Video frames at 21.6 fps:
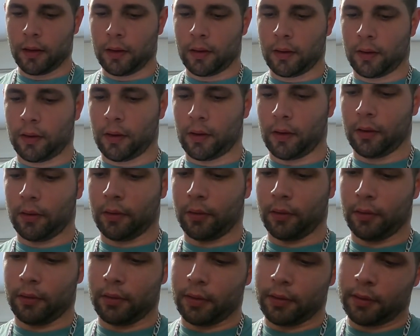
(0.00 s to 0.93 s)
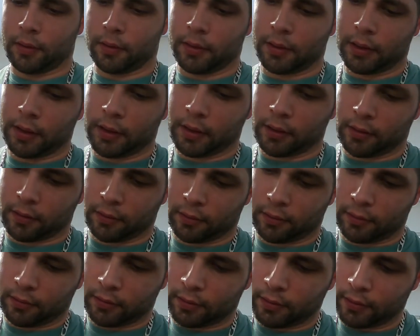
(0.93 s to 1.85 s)
So, you
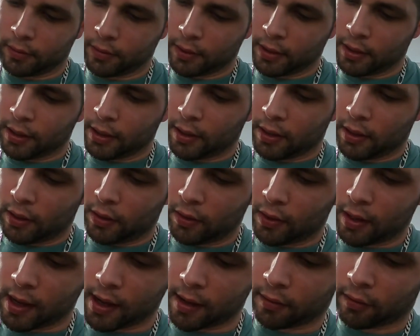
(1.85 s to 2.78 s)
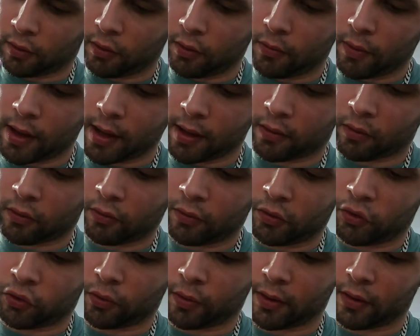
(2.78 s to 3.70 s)
know, you got two extra
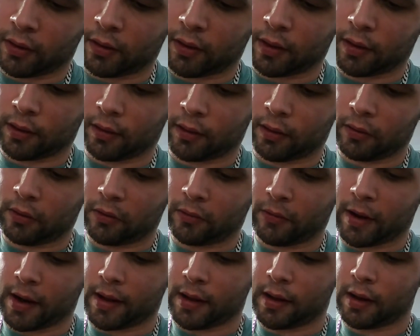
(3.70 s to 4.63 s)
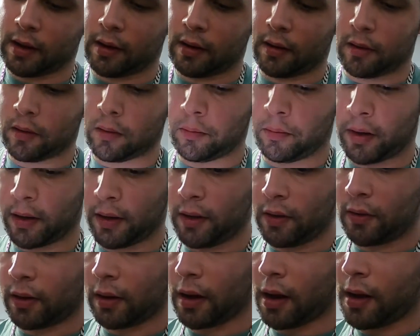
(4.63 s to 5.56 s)
joystick deals right here, but
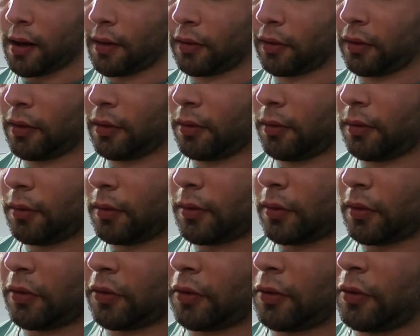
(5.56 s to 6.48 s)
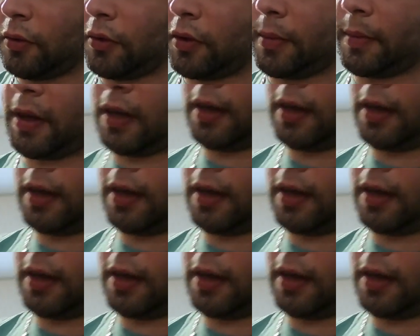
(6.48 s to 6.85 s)
you can also screw them